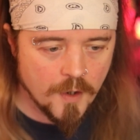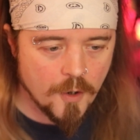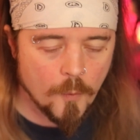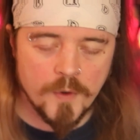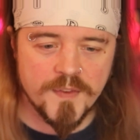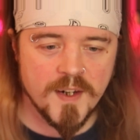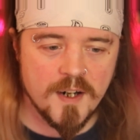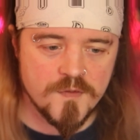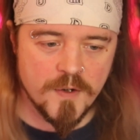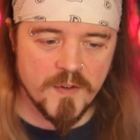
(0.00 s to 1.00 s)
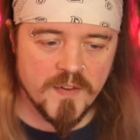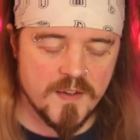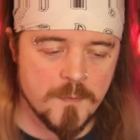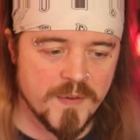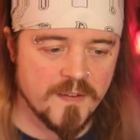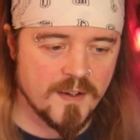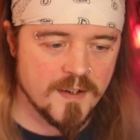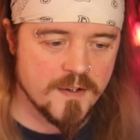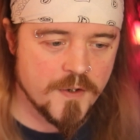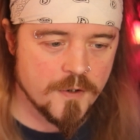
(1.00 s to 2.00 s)
One thing I've noticed in
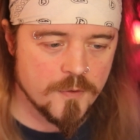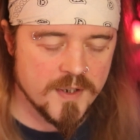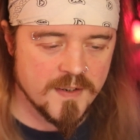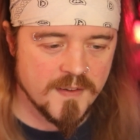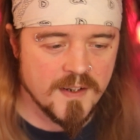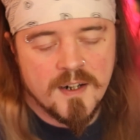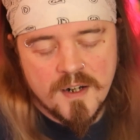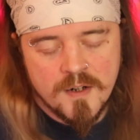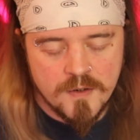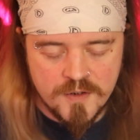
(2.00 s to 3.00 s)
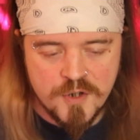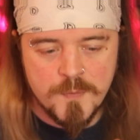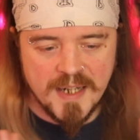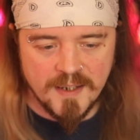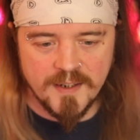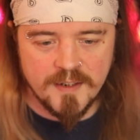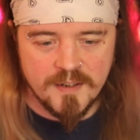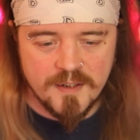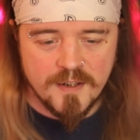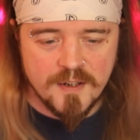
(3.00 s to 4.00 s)
particular, though, is, and to be clear,
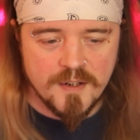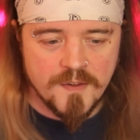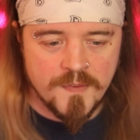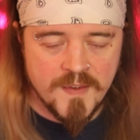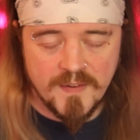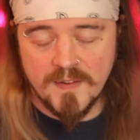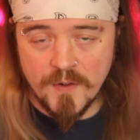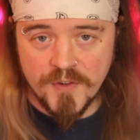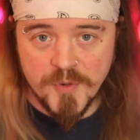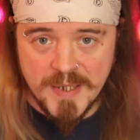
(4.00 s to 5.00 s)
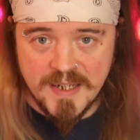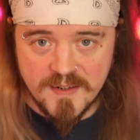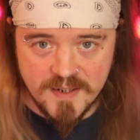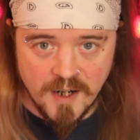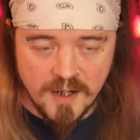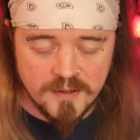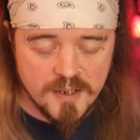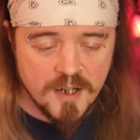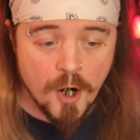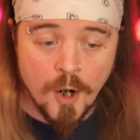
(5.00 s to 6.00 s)
this is on the PTR.
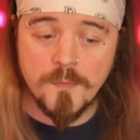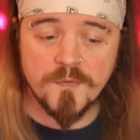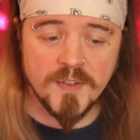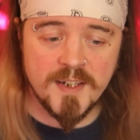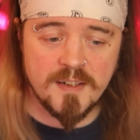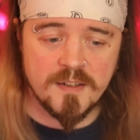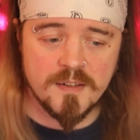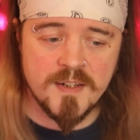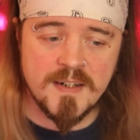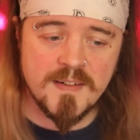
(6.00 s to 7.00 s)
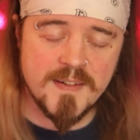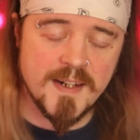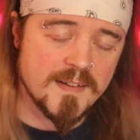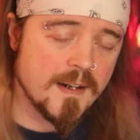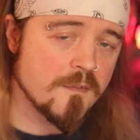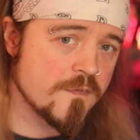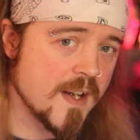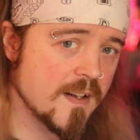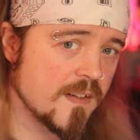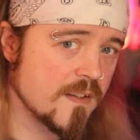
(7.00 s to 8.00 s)
Hopefully these things get
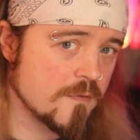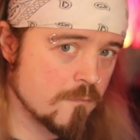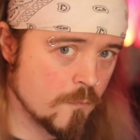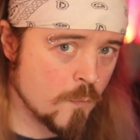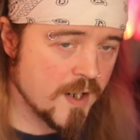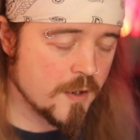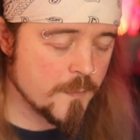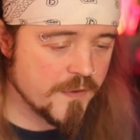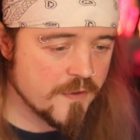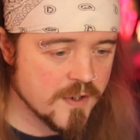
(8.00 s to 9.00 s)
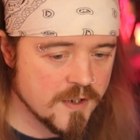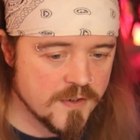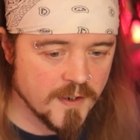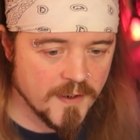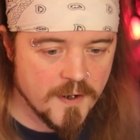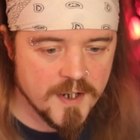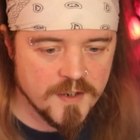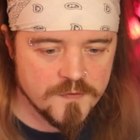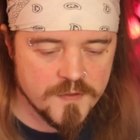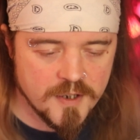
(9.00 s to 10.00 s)
fixed when it comes to the
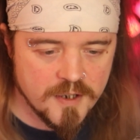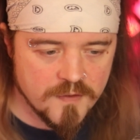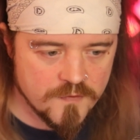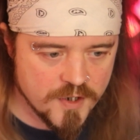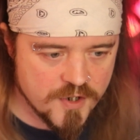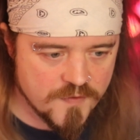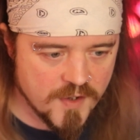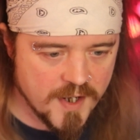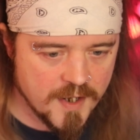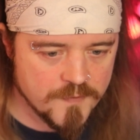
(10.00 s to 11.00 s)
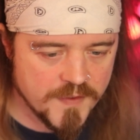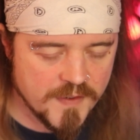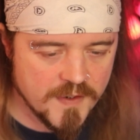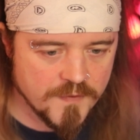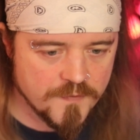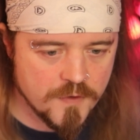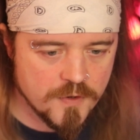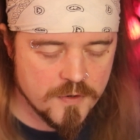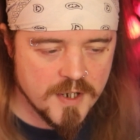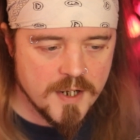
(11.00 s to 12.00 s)
live version of the game for Season
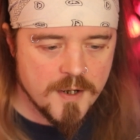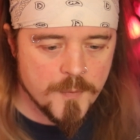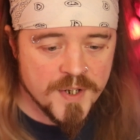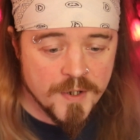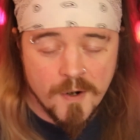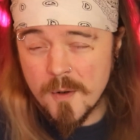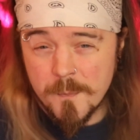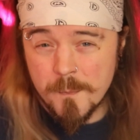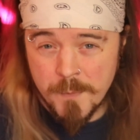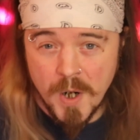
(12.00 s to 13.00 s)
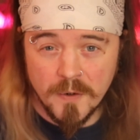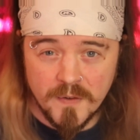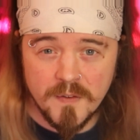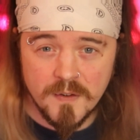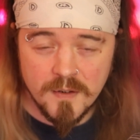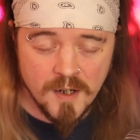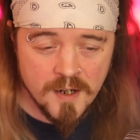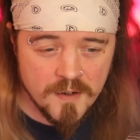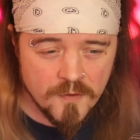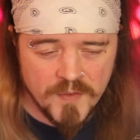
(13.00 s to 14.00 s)
4. But there are bugs,
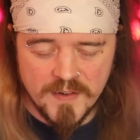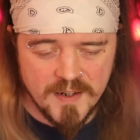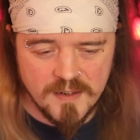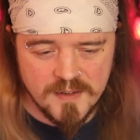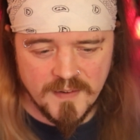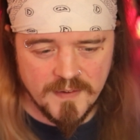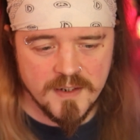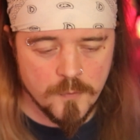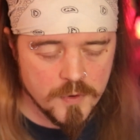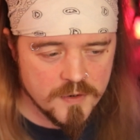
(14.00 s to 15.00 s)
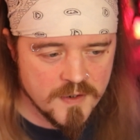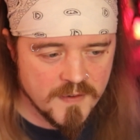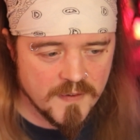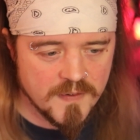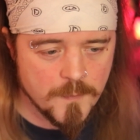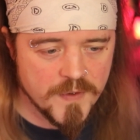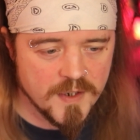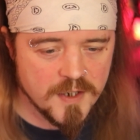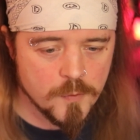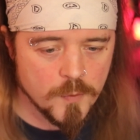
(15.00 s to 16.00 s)
and obviously they said this is
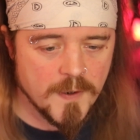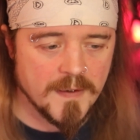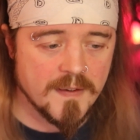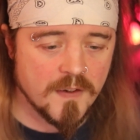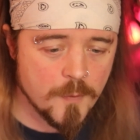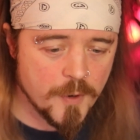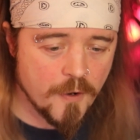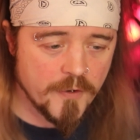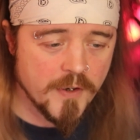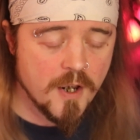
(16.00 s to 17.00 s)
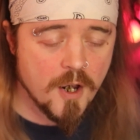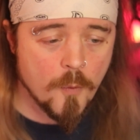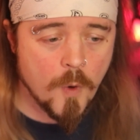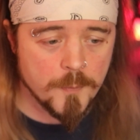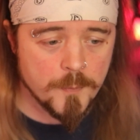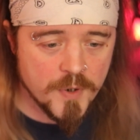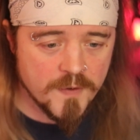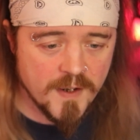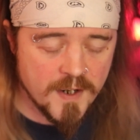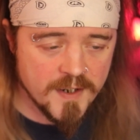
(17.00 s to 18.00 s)
something that you were likely to come across. One bug
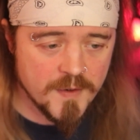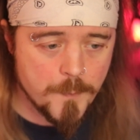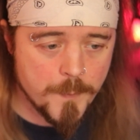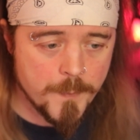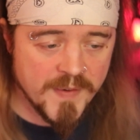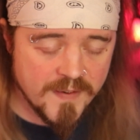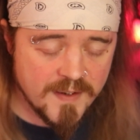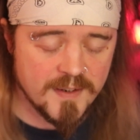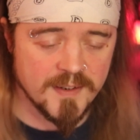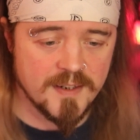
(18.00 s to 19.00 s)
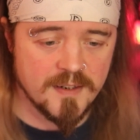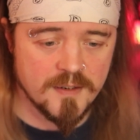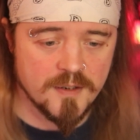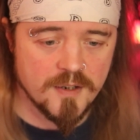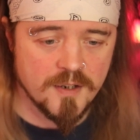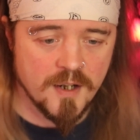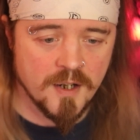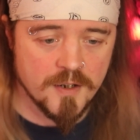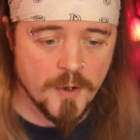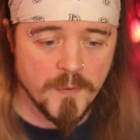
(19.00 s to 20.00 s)
that I particularly
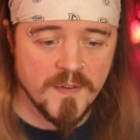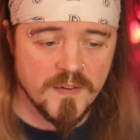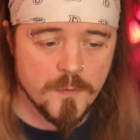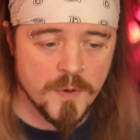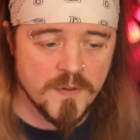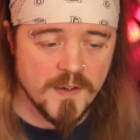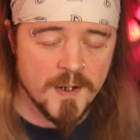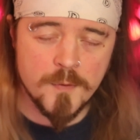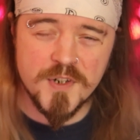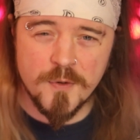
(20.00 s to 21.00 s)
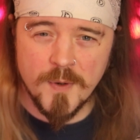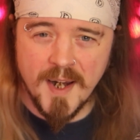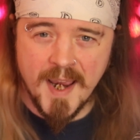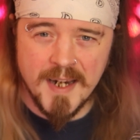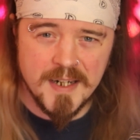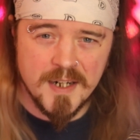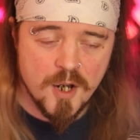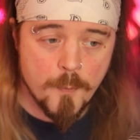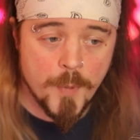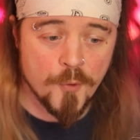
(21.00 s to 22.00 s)
noticed was I was doing a
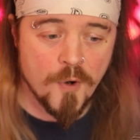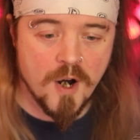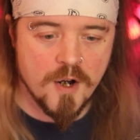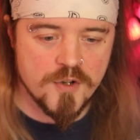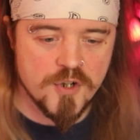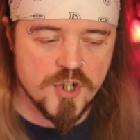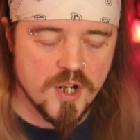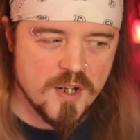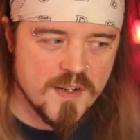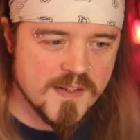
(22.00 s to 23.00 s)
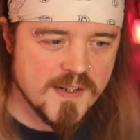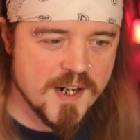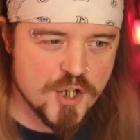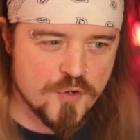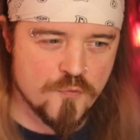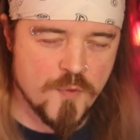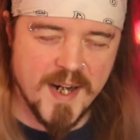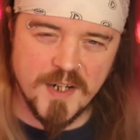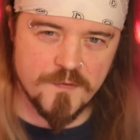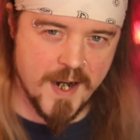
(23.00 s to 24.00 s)
barrage /
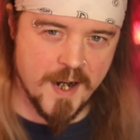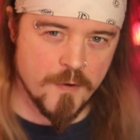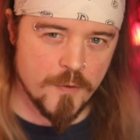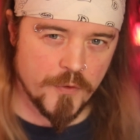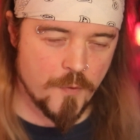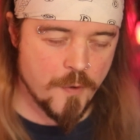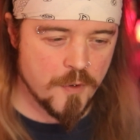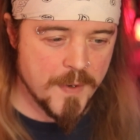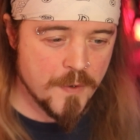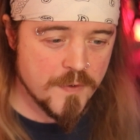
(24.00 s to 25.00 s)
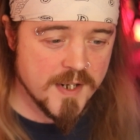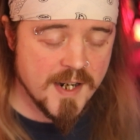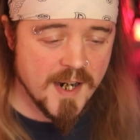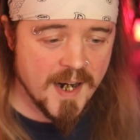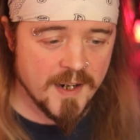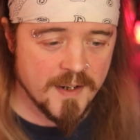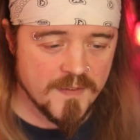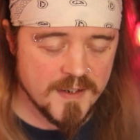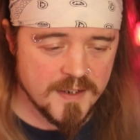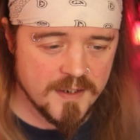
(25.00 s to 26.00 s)
rain of arrows rogue build, and
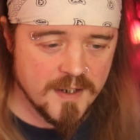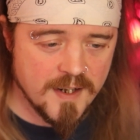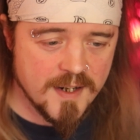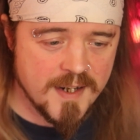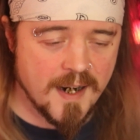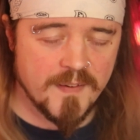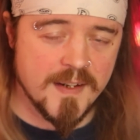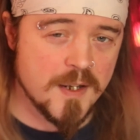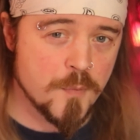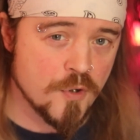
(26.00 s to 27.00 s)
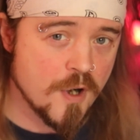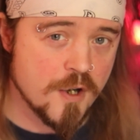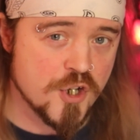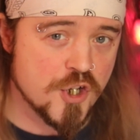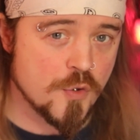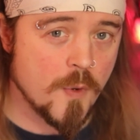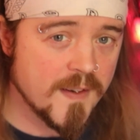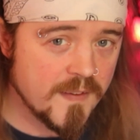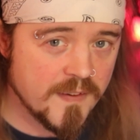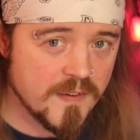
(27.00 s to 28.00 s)
the casting barrage
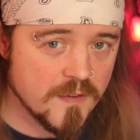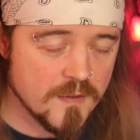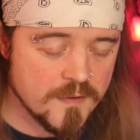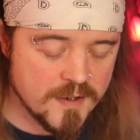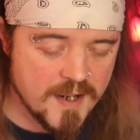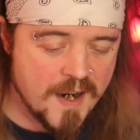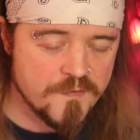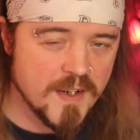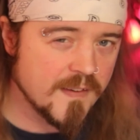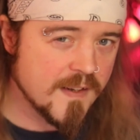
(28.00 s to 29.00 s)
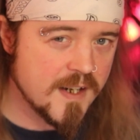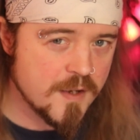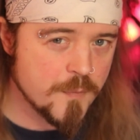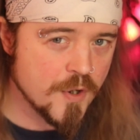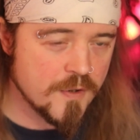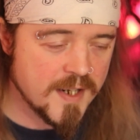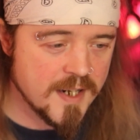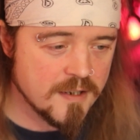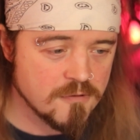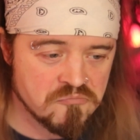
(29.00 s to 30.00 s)
twice, like affix that you can put on
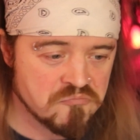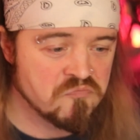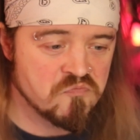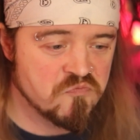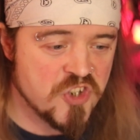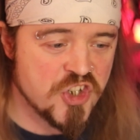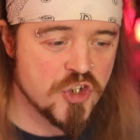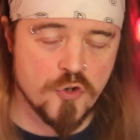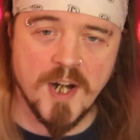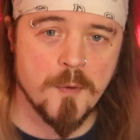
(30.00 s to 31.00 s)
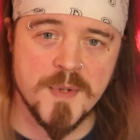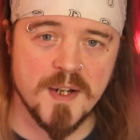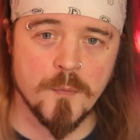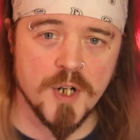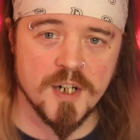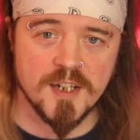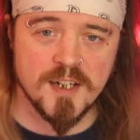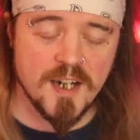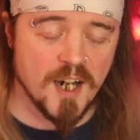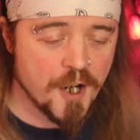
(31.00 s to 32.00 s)
gear, straight up didn't work.
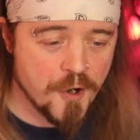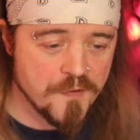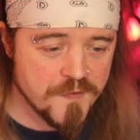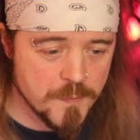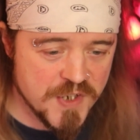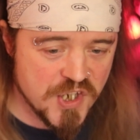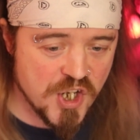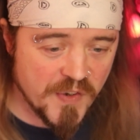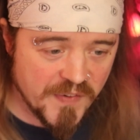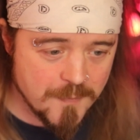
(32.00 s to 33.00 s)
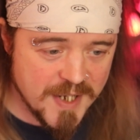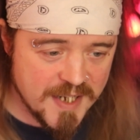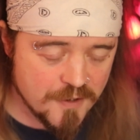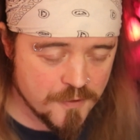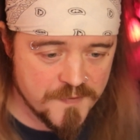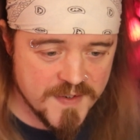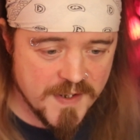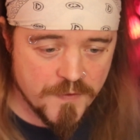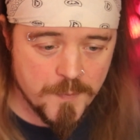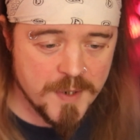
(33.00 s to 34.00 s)
I don't know if it was just me or if it's
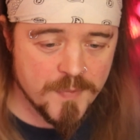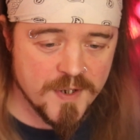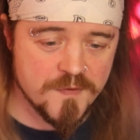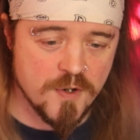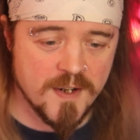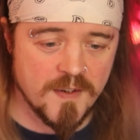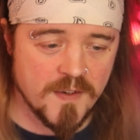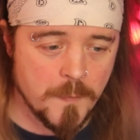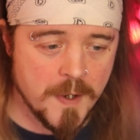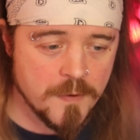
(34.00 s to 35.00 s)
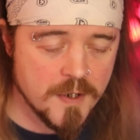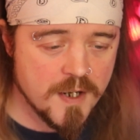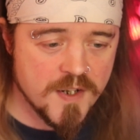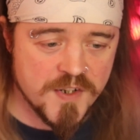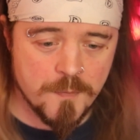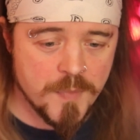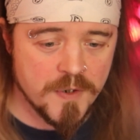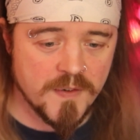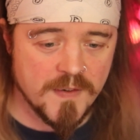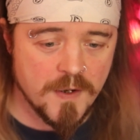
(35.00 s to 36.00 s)
other people that have tried it as well. Some
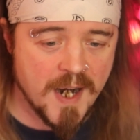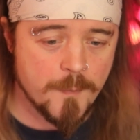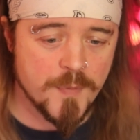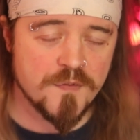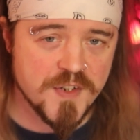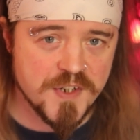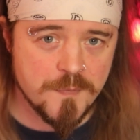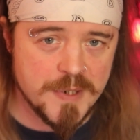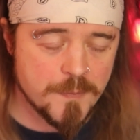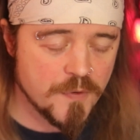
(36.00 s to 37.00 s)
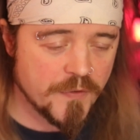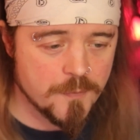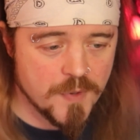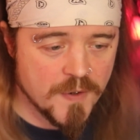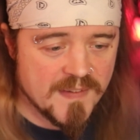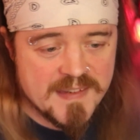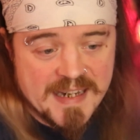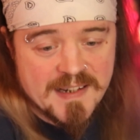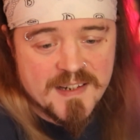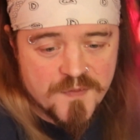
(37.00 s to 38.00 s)
bugs happened for some people, some bugs
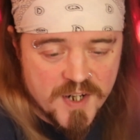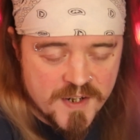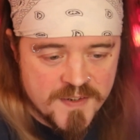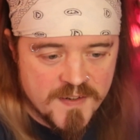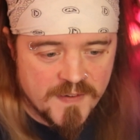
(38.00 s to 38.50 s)
didn't for others,